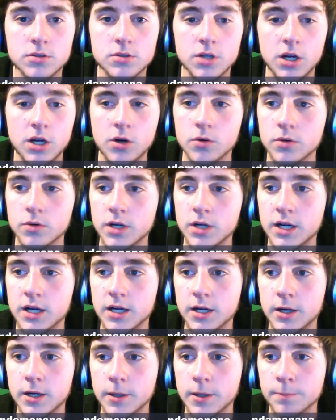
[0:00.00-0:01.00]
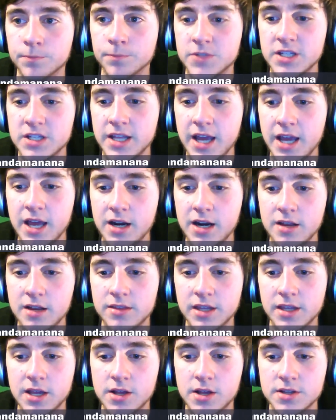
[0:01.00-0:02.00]
Oh, did they add
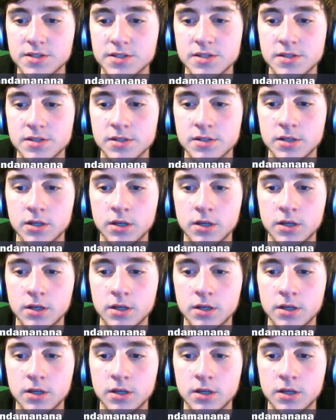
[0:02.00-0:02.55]
anything else?